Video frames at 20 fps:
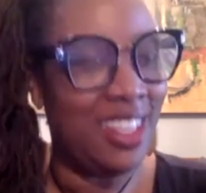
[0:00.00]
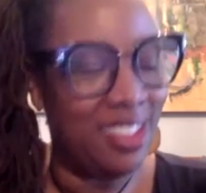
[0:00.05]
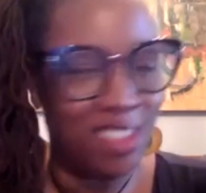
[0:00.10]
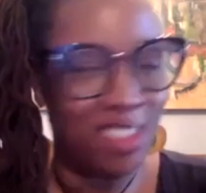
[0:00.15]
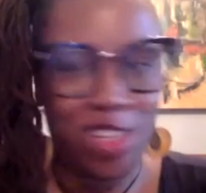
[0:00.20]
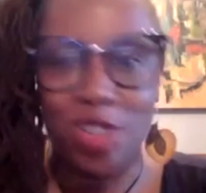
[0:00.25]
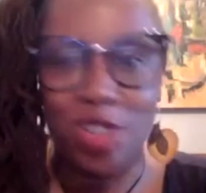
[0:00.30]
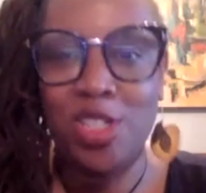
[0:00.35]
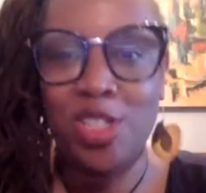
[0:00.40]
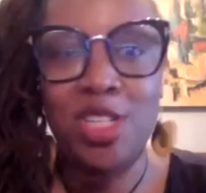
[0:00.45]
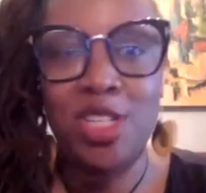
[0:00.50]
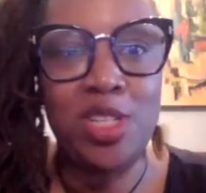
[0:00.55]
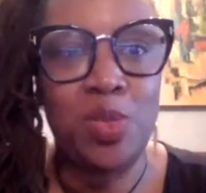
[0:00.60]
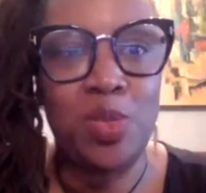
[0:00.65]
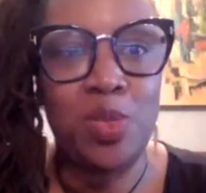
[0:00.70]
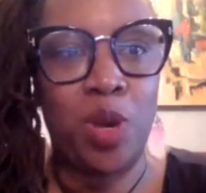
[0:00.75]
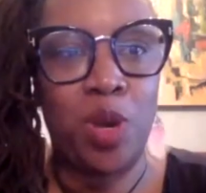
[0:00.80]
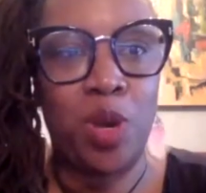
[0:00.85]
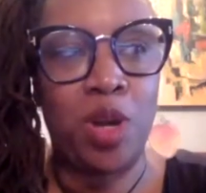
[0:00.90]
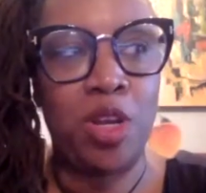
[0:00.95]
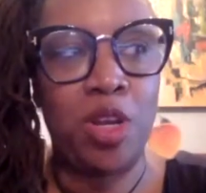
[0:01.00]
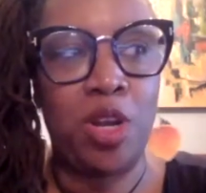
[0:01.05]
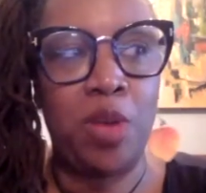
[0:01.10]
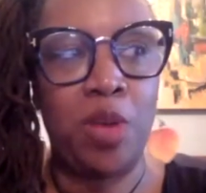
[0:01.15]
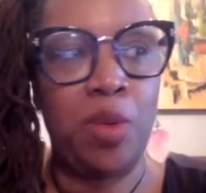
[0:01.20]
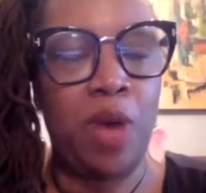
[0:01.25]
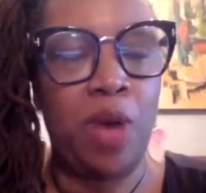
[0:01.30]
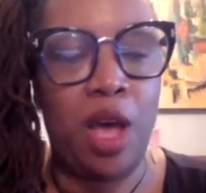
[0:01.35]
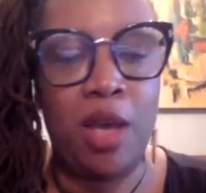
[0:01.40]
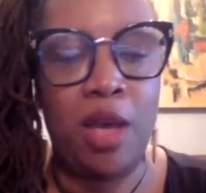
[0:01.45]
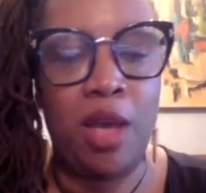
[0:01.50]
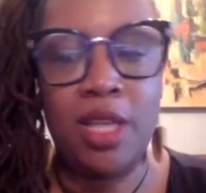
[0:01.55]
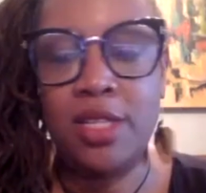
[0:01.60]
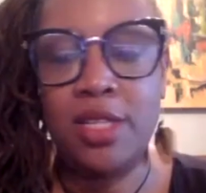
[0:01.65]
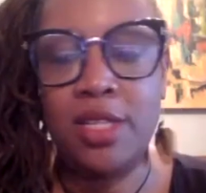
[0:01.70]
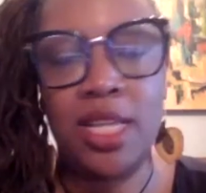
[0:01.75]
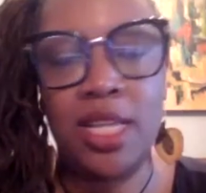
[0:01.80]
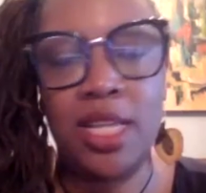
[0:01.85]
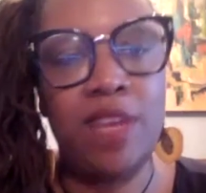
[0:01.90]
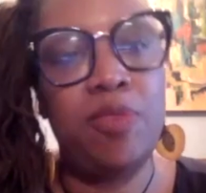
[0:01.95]
churches were you know uh,
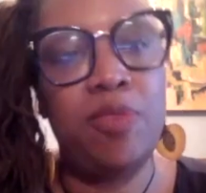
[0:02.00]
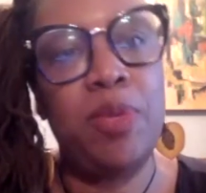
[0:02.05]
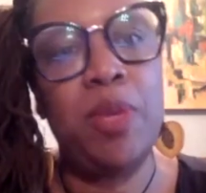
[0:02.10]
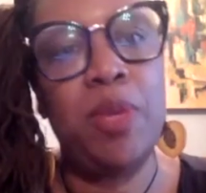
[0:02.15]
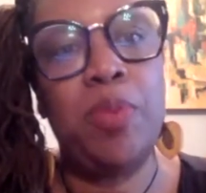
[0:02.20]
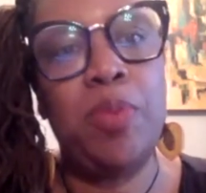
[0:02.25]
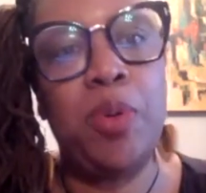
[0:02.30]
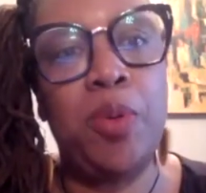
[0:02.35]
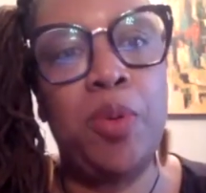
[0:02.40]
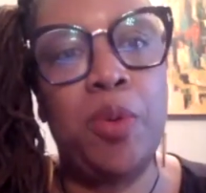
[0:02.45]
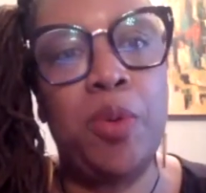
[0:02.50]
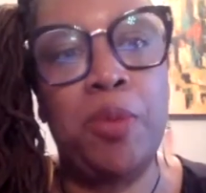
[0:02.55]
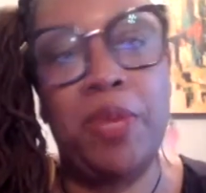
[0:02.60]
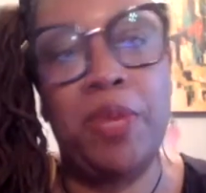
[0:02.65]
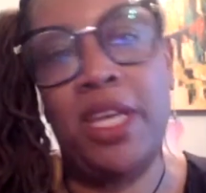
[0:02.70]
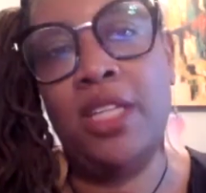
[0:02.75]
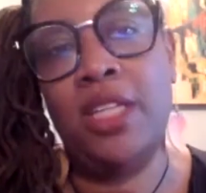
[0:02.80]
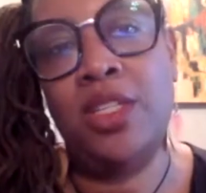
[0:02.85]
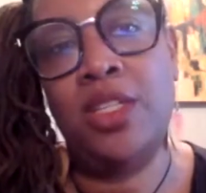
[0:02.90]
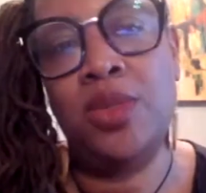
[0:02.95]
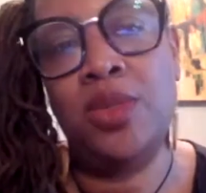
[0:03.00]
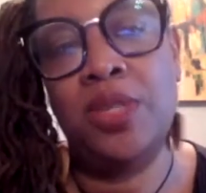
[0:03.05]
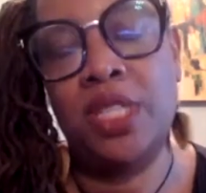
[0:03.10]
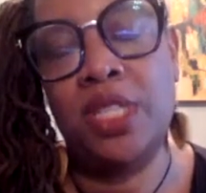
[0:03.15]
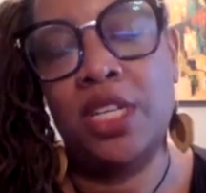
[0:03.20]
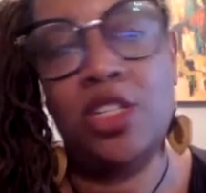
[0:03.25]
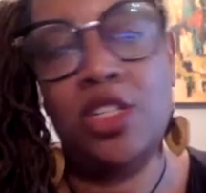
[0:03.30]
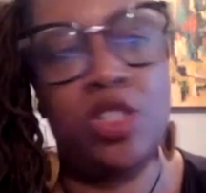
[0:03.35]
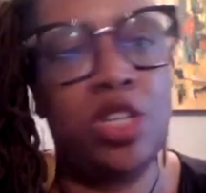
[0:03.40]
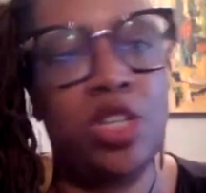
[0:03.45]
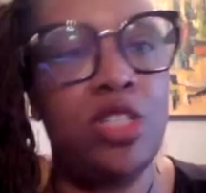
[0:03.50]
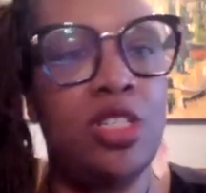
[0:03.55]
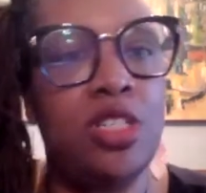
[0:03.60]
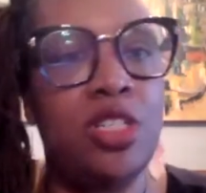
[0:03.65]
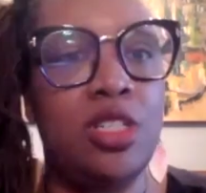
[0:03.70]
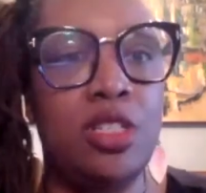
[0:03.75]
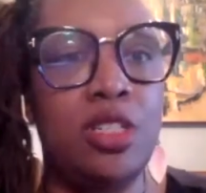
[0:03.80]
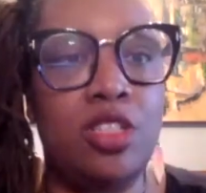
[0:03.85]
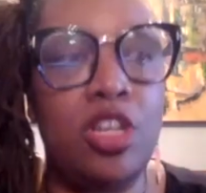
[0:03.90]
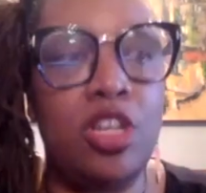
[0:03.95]
enslaved people were made to attend
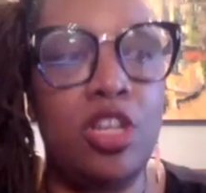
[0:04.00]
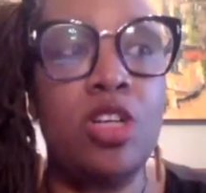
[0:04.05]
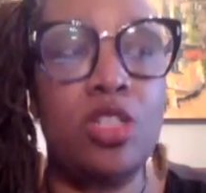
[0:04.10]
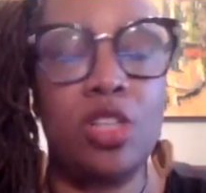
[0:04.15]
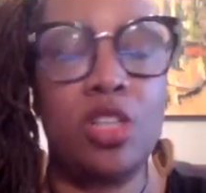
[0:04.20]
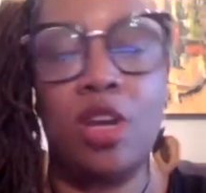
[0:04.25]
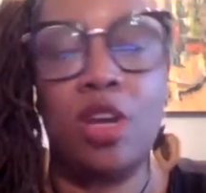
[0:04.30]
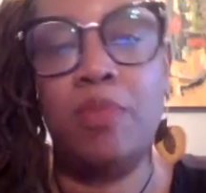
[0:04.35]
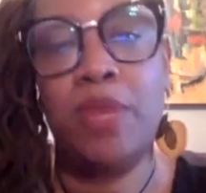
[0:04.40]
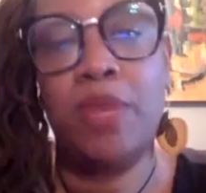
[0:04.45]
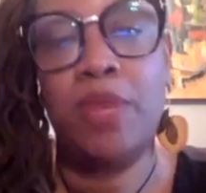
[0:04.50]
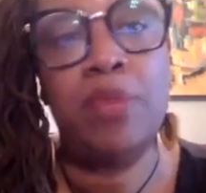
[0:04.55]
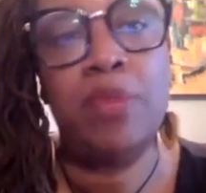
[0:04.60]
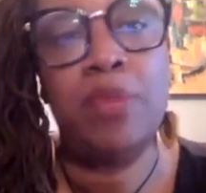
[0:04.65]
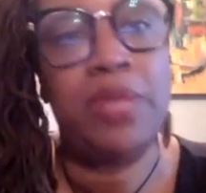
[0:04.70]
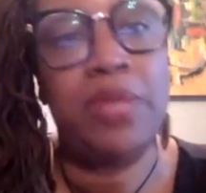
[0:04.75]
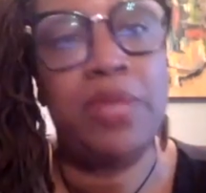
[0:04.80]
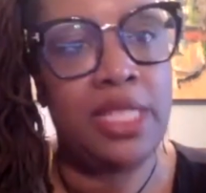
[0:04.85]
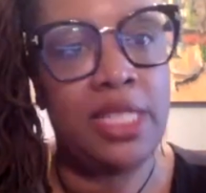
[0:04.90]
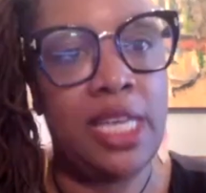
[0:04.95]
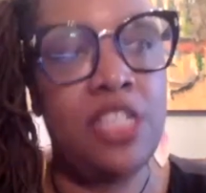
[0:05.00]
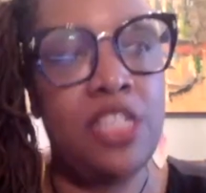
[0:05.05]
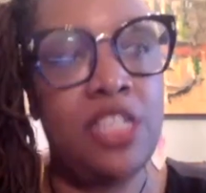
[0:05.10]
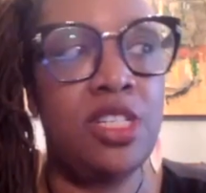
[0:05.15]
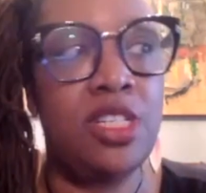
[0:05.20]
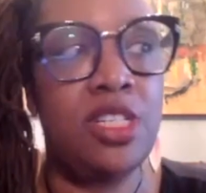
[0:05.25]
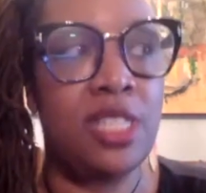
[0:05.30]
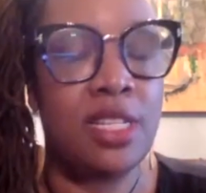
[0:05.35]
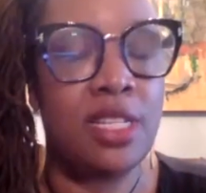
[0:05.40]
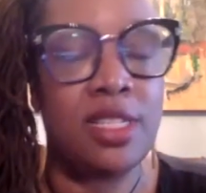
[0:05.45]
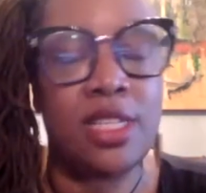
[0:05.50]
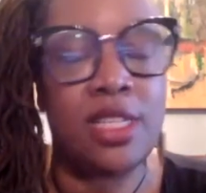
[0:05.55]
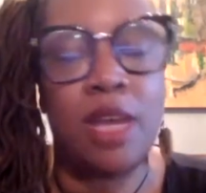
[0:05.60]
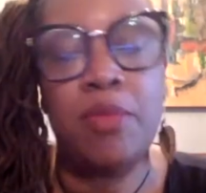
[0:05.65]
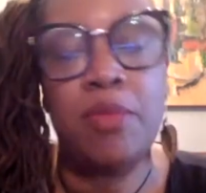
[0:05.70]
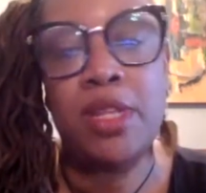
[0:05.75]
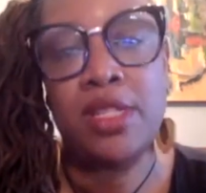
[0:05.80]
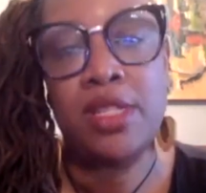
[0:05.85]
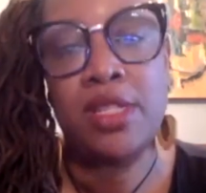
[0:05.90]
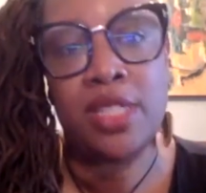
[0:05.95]
churches church on many plantations and
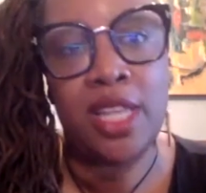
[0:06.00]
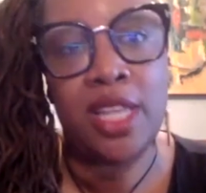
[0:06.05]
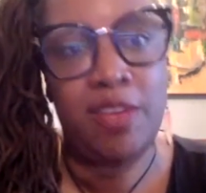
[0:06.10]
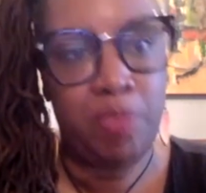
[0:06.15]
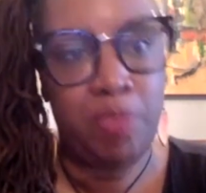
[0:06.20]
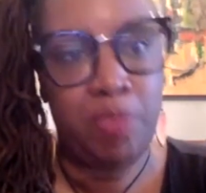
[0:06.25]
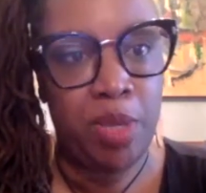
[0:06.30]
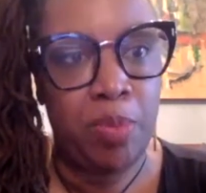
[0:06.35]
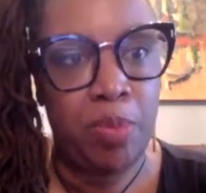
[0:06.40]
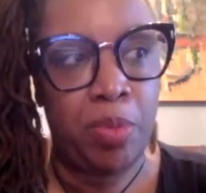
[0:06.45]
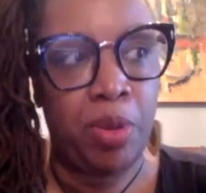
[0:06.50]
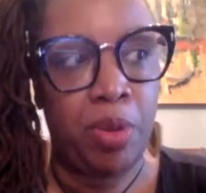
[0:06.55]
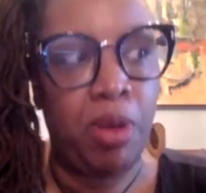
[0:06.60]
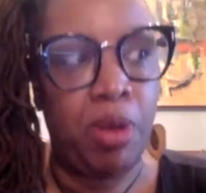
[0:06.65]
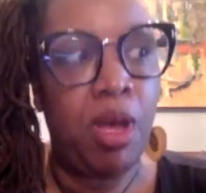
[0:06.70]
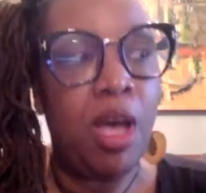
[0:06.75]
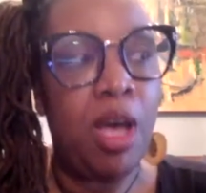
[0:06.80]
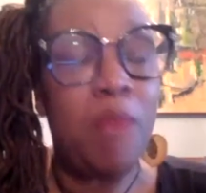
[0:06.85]
some enslaved people